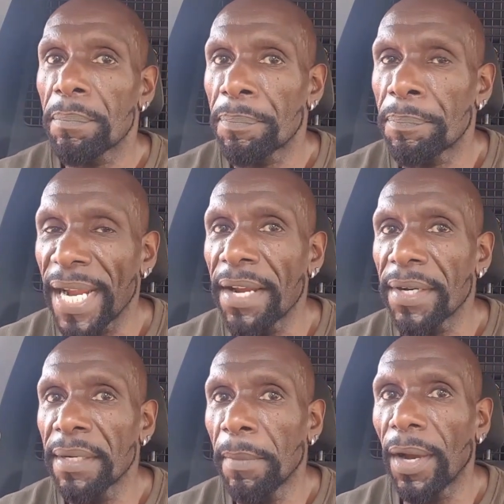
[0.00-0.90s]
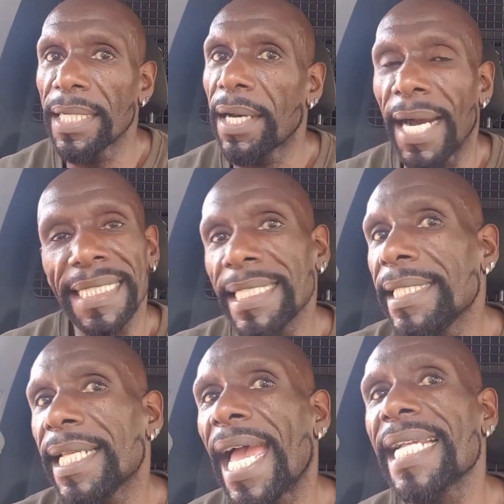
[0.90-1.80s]
bear in mind, I
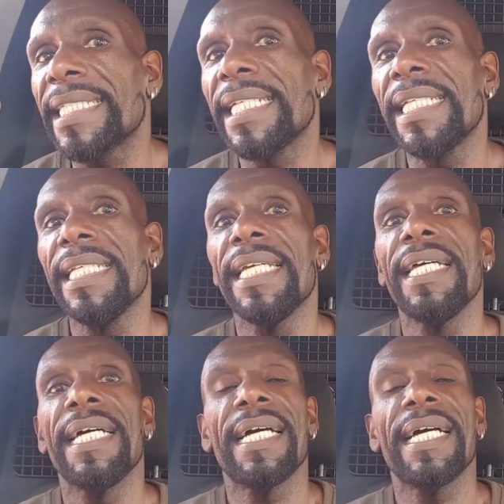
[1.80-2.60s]
didn't actually